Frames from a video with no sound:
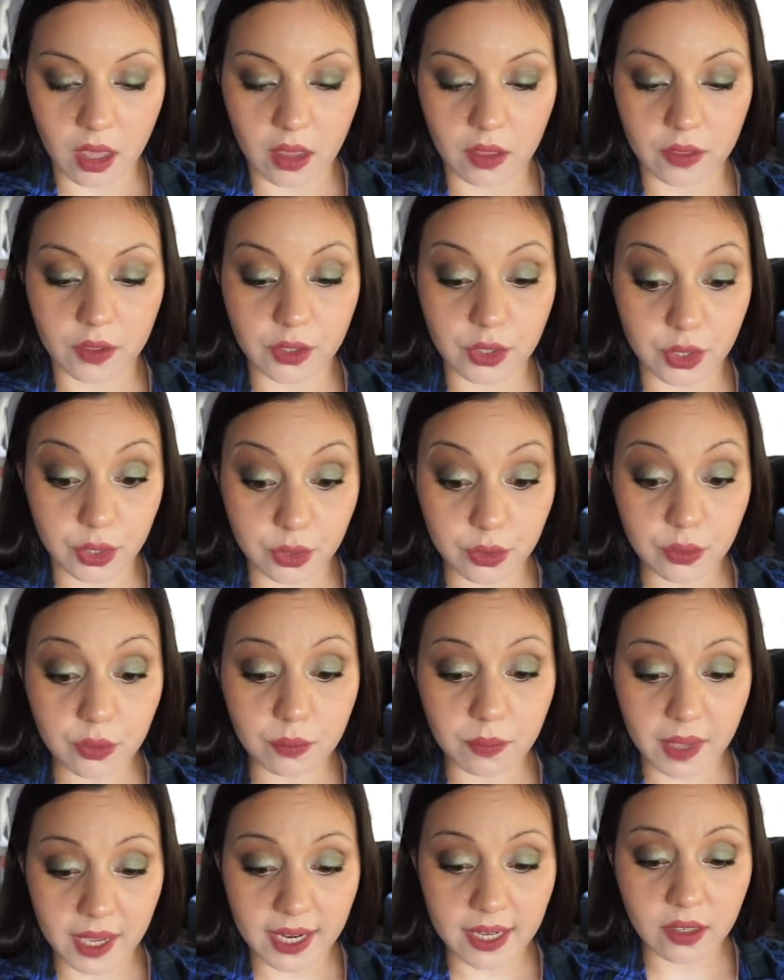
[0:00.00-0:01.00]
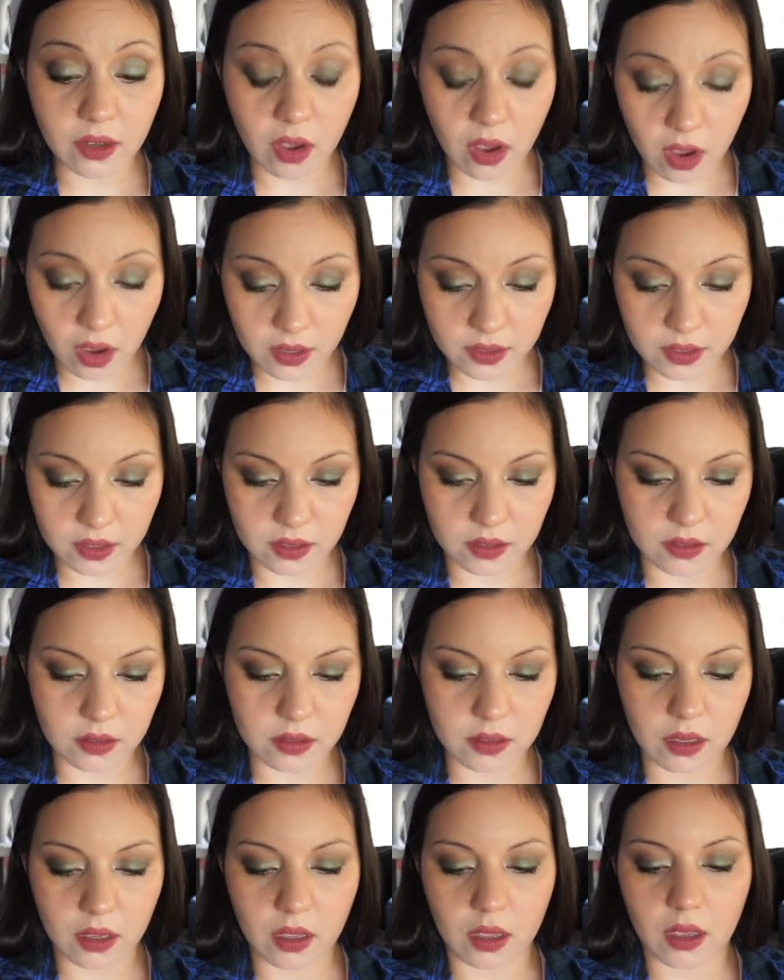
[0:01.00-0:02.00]
the 2 main
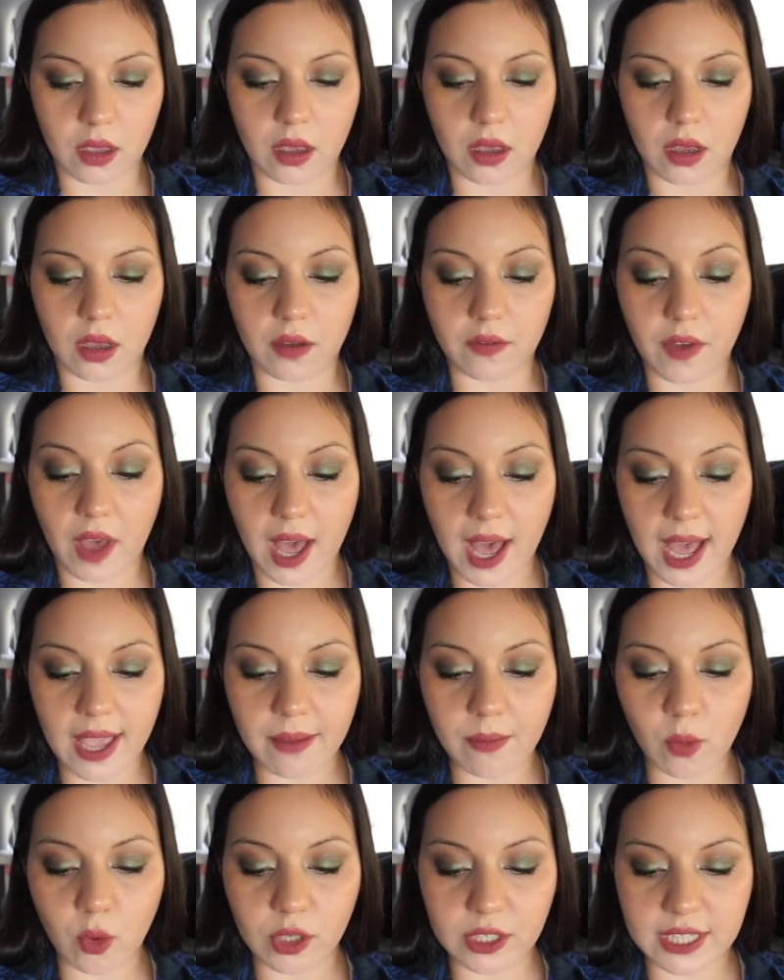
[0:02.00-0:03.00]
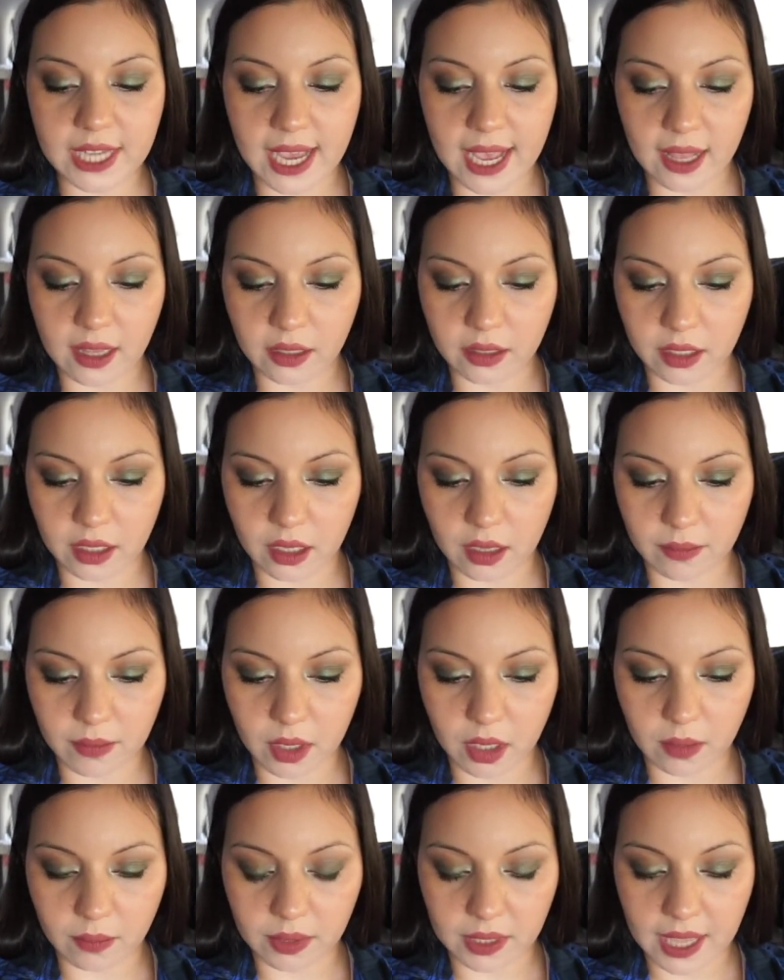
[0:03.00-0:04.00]
causes of high mortality
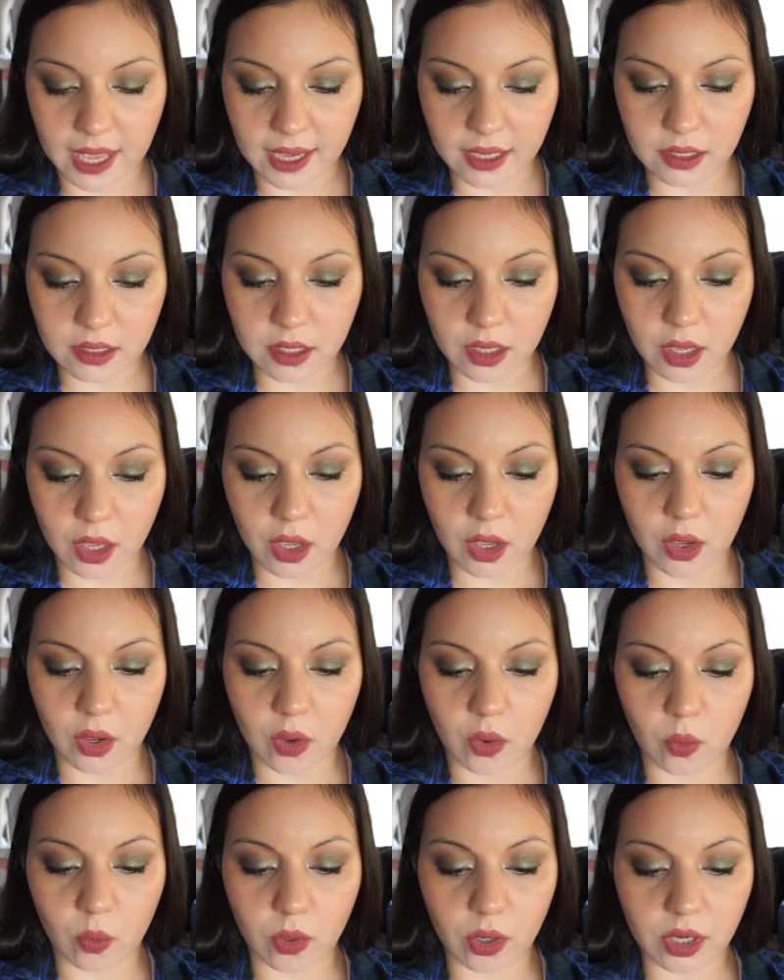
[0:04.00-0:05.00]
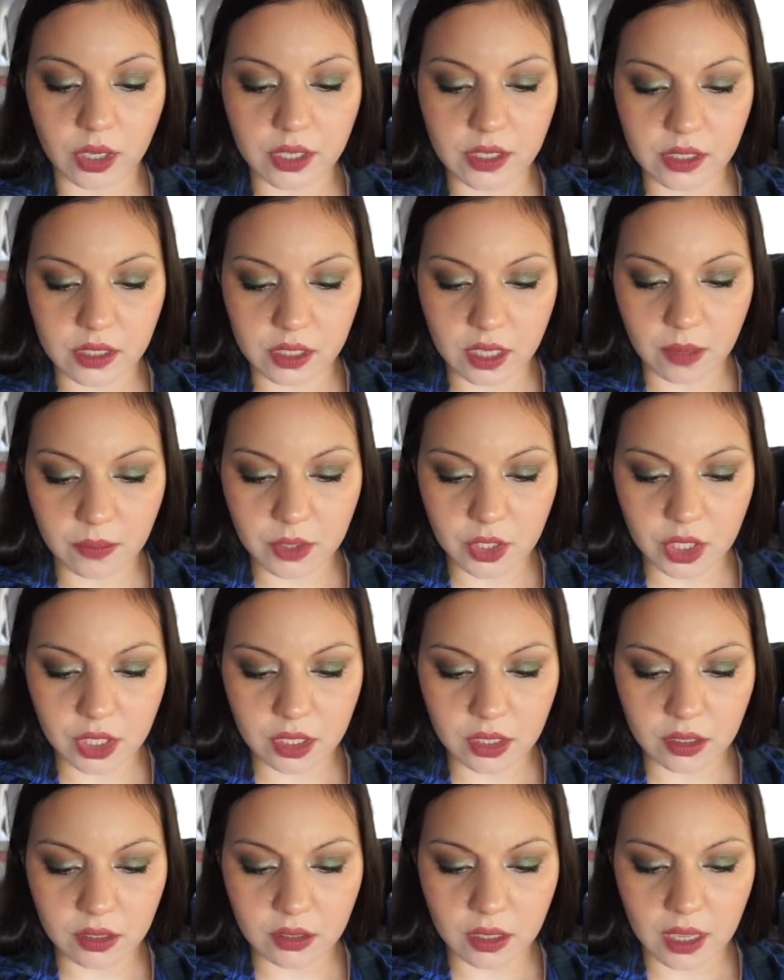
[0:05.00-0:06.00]
among Blacks were
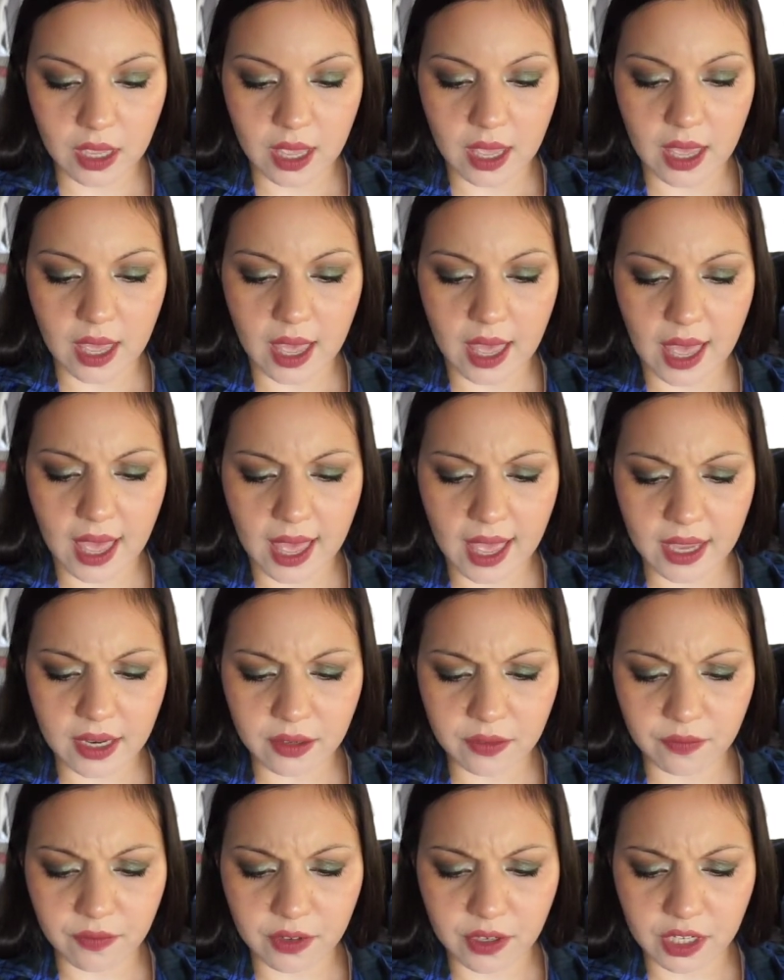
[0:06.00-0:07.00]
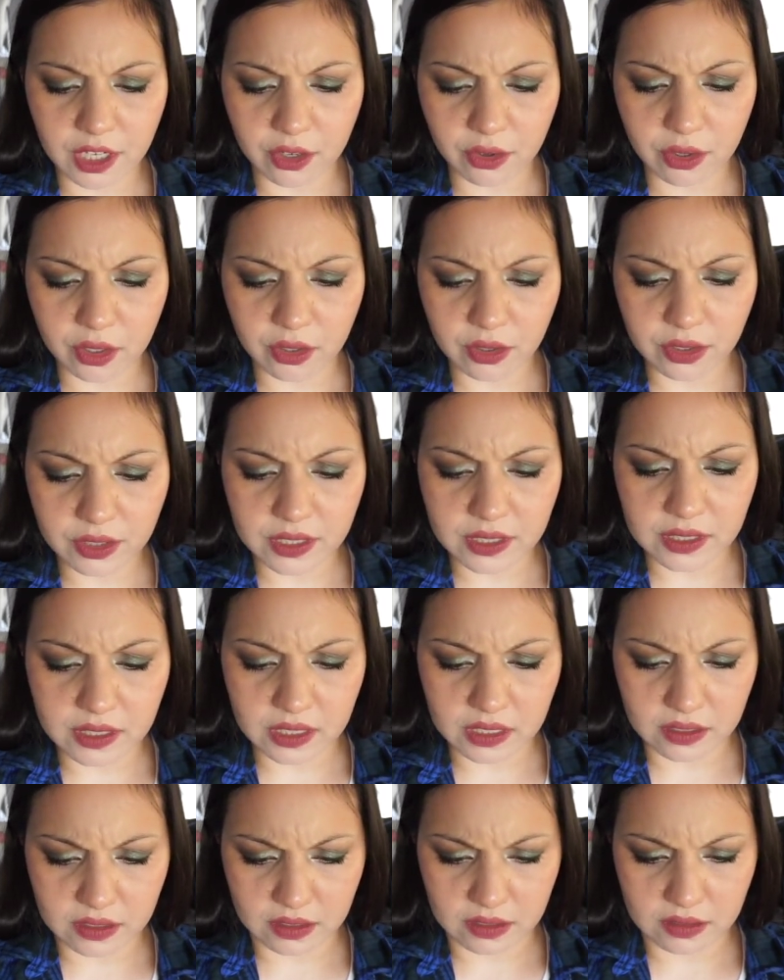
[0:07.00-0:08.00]
consumption and venereal
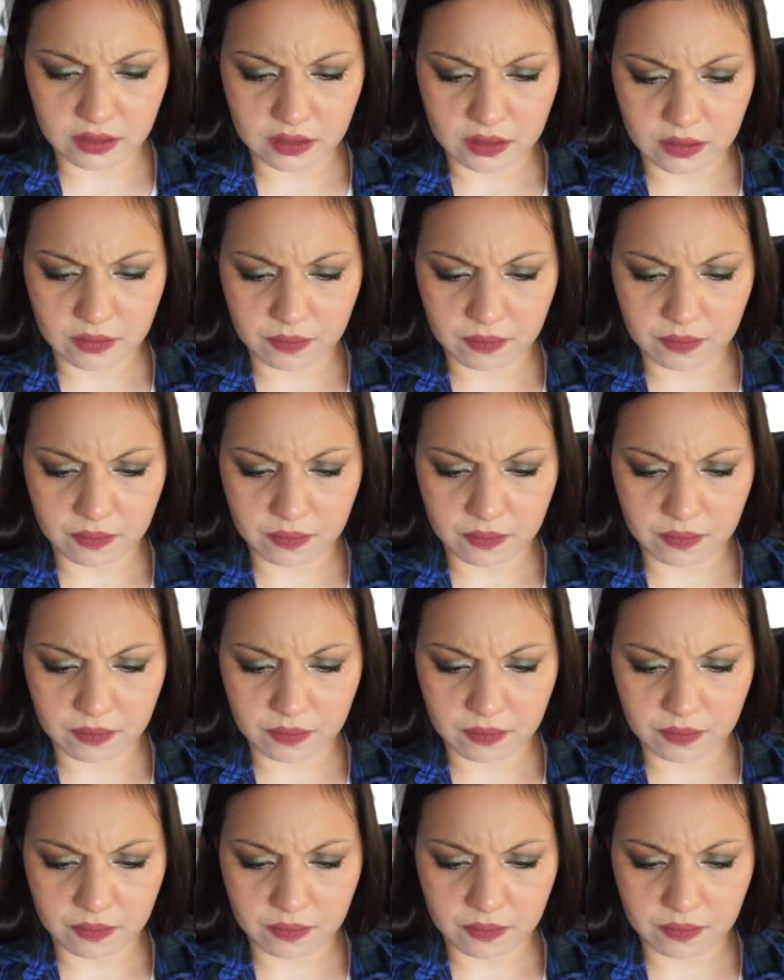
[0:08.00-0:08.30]
diseases,